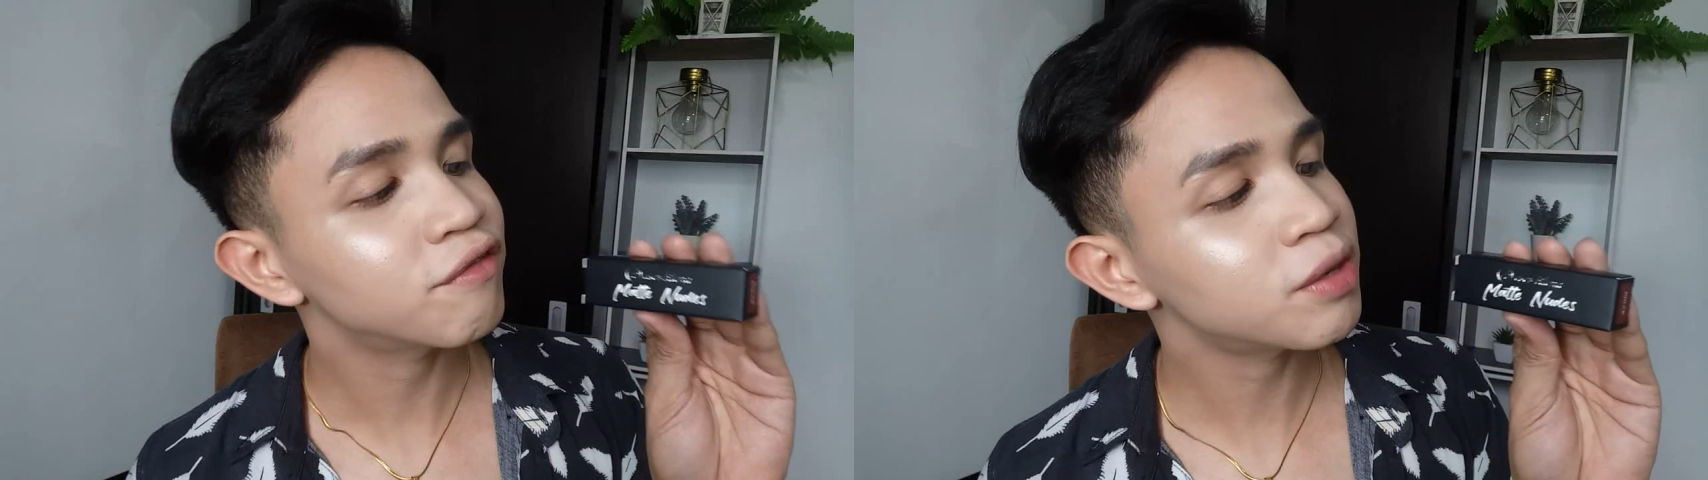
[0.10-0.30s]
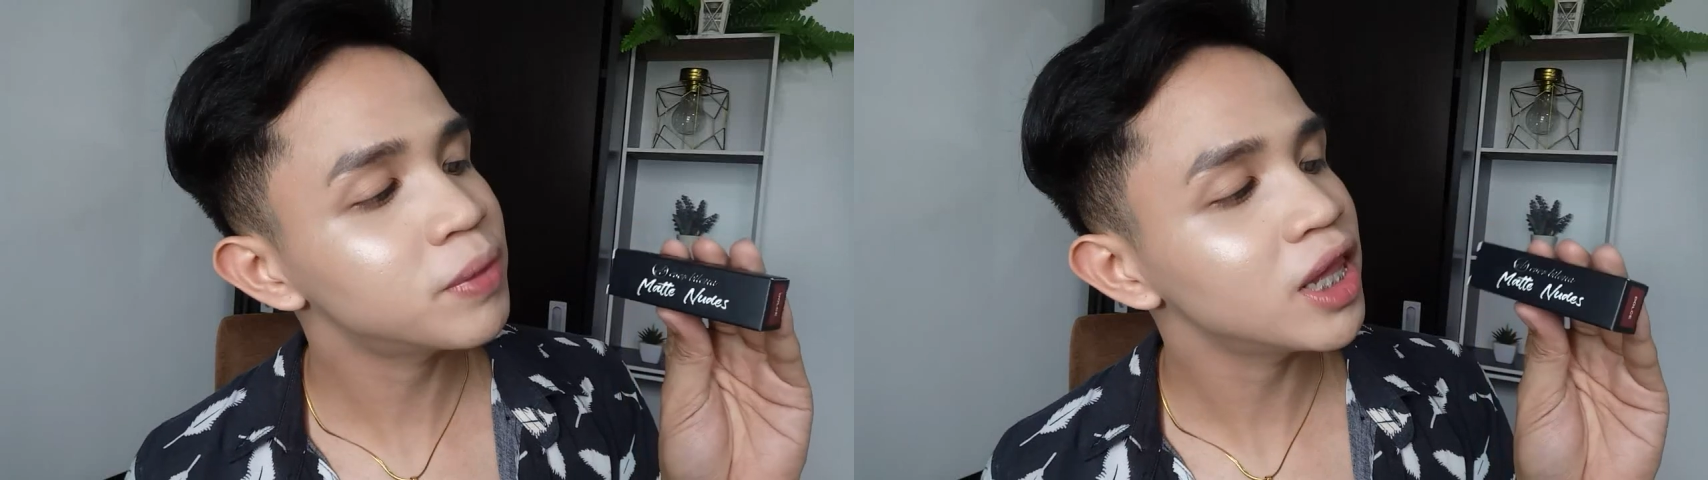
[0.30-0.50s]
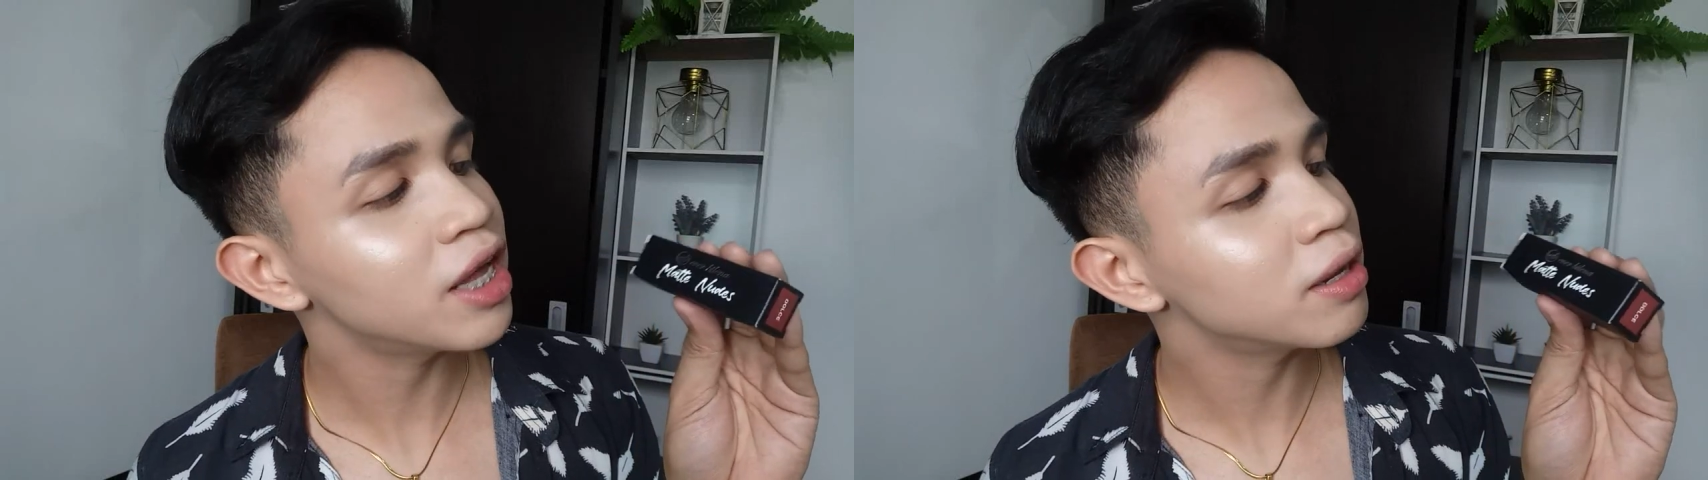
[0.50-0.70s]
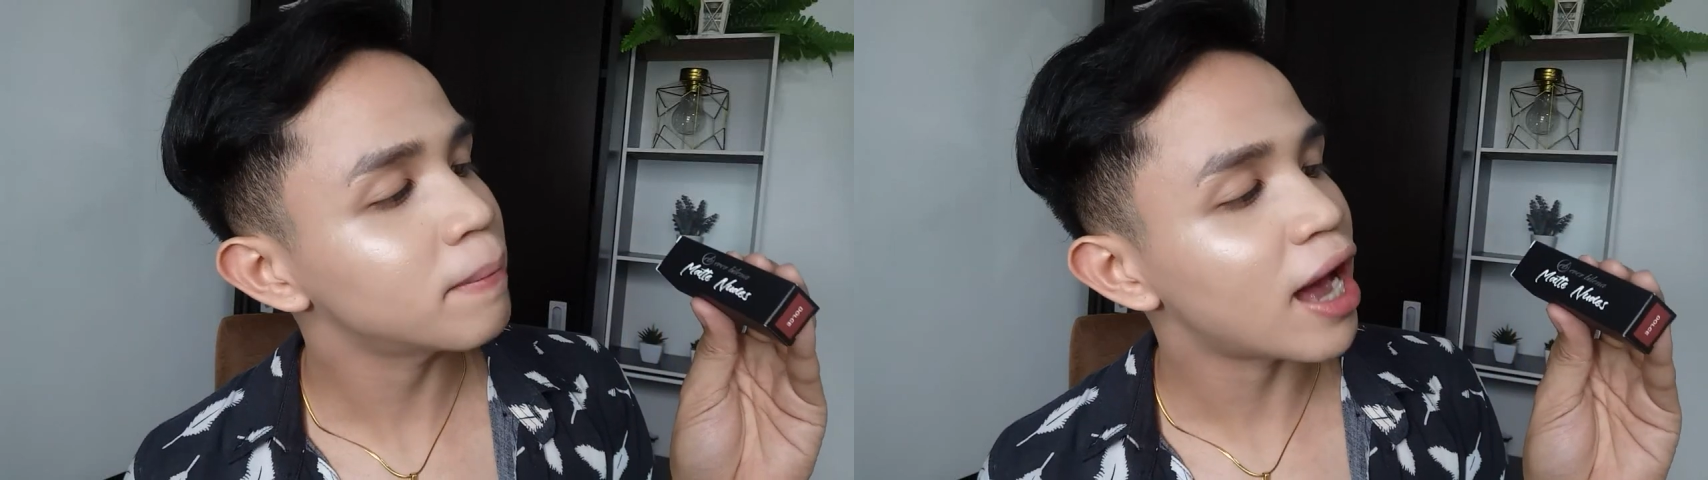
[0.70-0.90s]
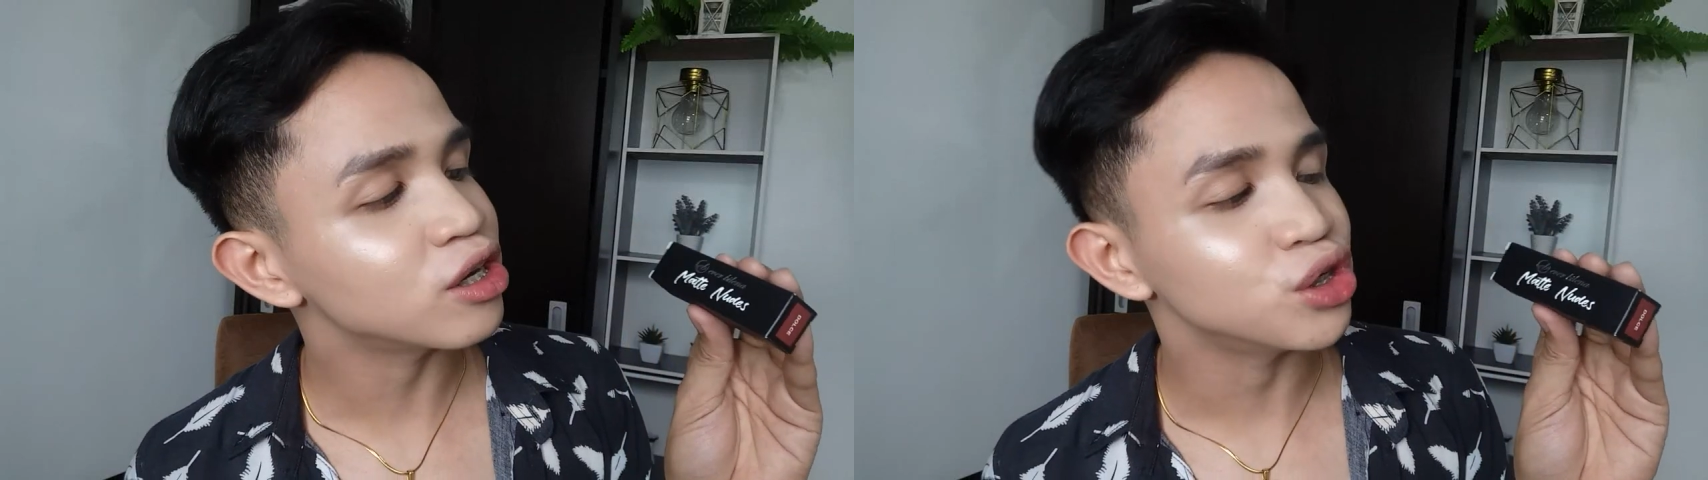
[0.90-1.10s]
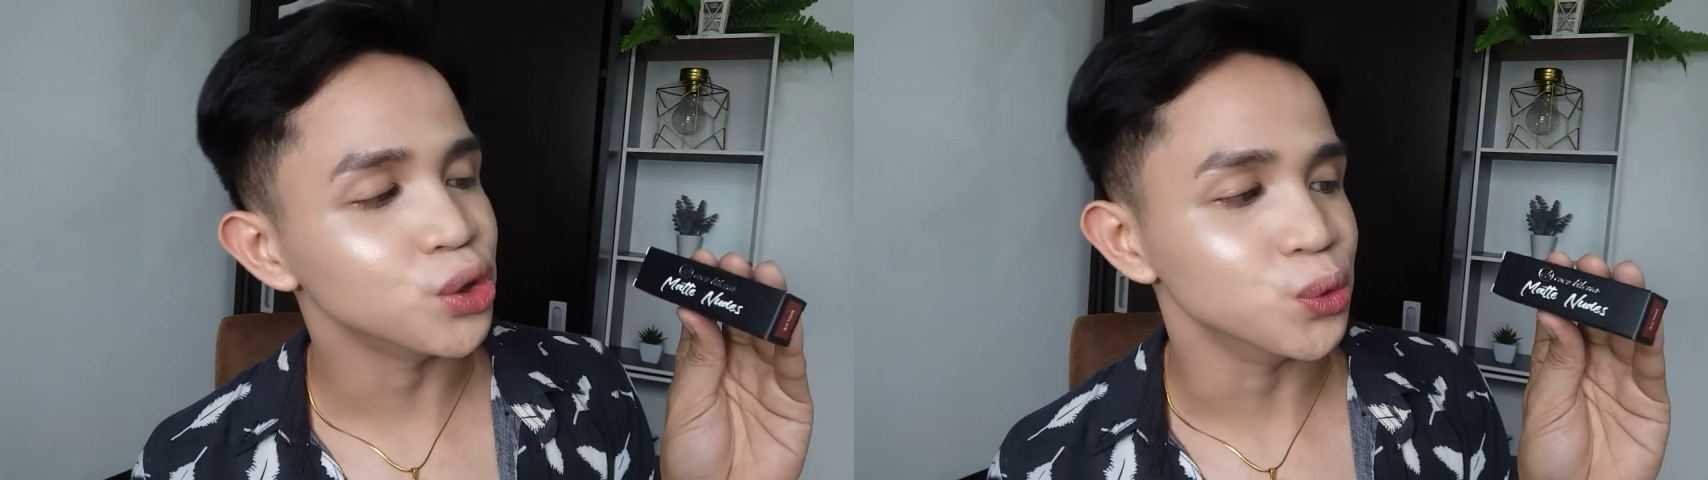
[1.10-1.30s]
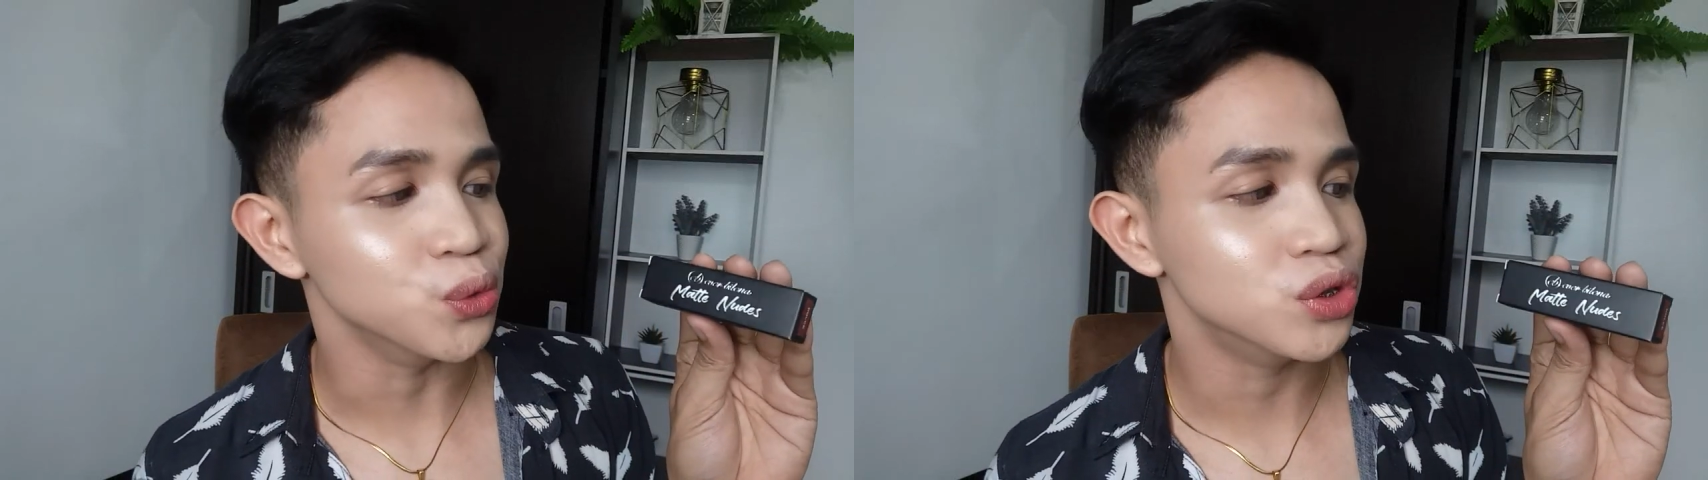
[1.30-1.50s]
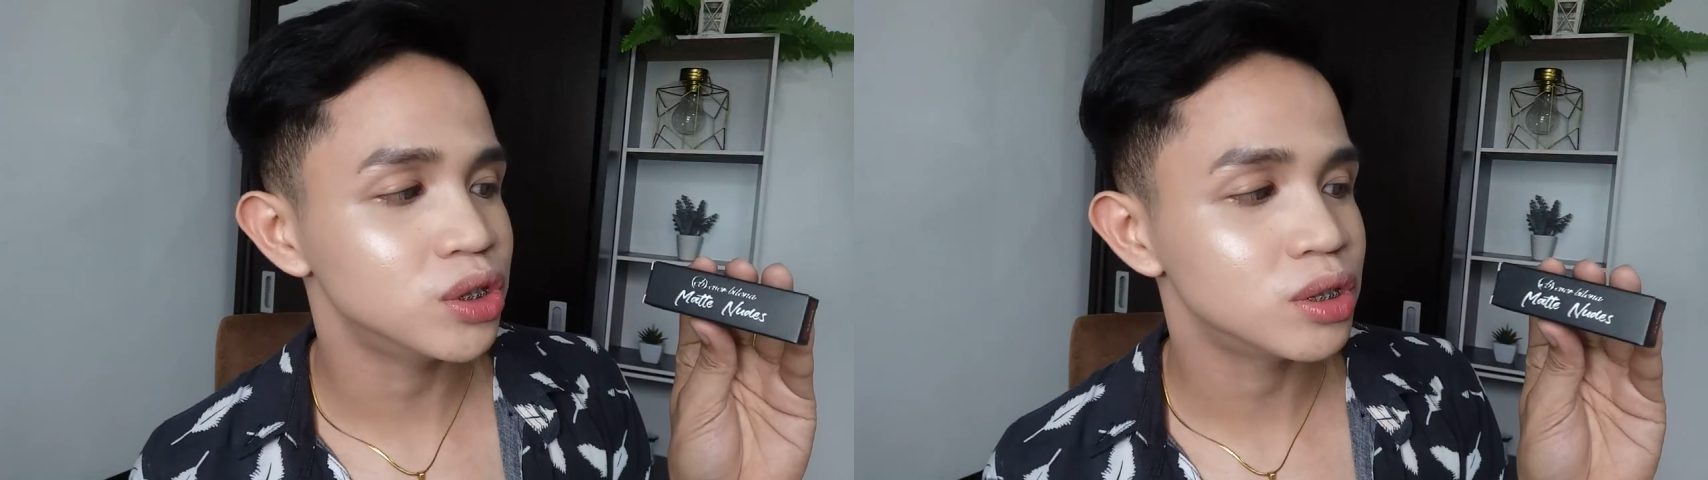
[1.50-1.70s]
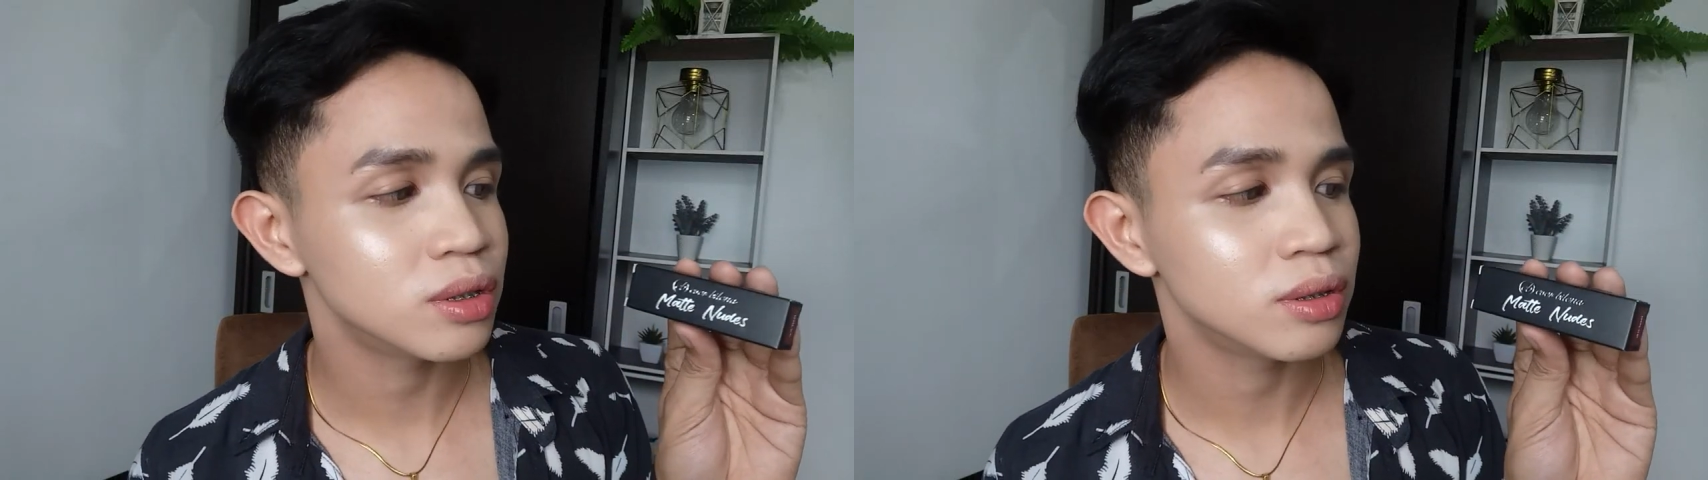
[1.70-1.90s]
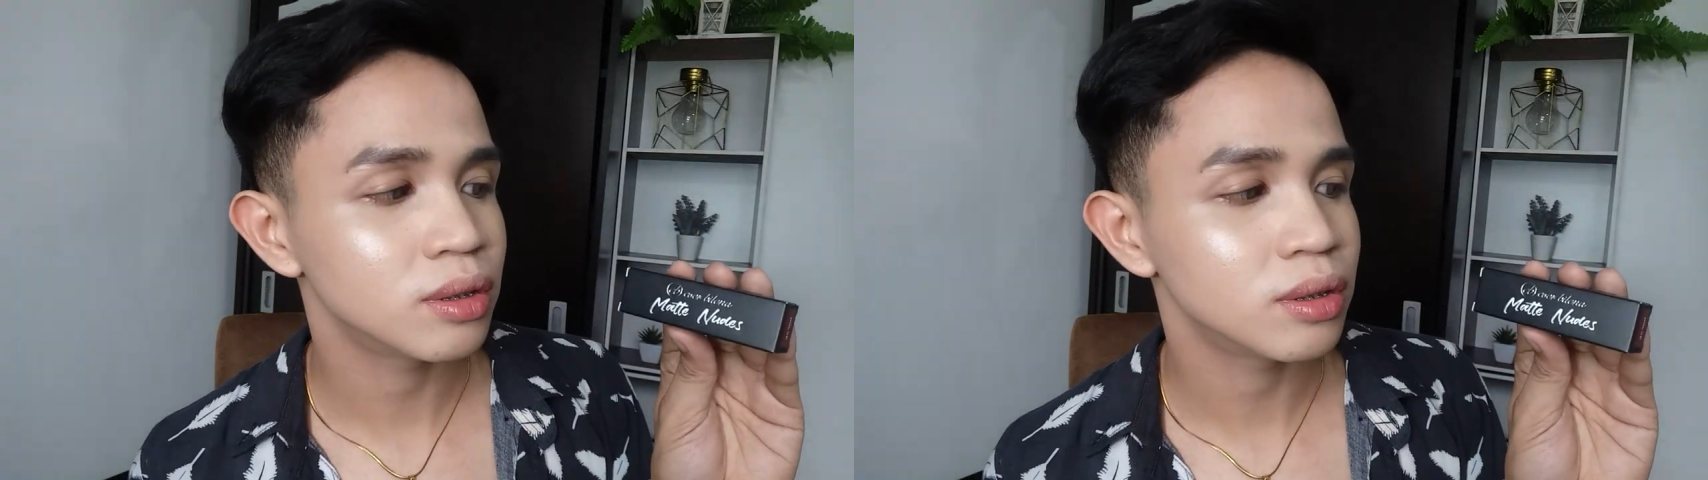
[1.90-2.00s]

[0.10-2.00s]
Ever Bilena Matte Nudes.